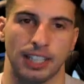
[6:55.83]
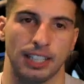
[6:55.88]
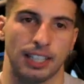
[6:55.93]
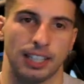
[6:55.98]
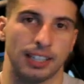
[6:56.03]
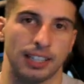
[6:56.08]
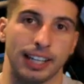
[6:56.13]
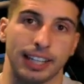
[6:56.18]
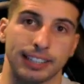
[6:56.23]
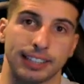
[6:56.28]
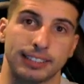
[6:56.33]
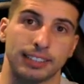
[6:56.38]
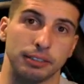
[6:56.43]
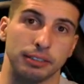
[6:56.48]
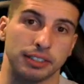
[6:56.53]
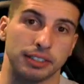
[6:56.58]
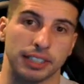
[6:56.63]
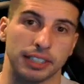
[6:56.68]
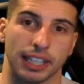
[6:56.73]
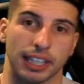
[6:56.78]
Like,
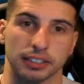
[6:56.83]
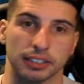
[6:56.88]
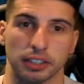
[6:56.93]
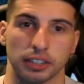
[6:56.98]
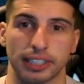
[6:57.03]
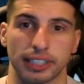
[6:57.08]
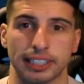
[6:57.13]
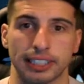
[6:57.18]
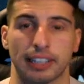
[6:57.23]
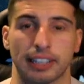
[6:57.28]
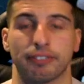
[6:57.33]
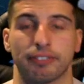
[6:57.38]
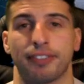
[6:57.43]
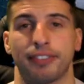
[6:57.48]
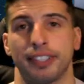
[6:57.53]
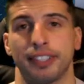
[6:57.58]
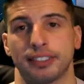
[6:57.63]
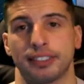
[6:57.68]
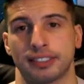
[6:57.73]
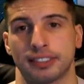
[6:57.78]
seriously, guys, look at that
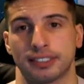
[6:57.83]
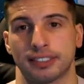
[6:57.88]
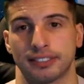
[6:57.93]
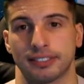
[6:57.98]
face.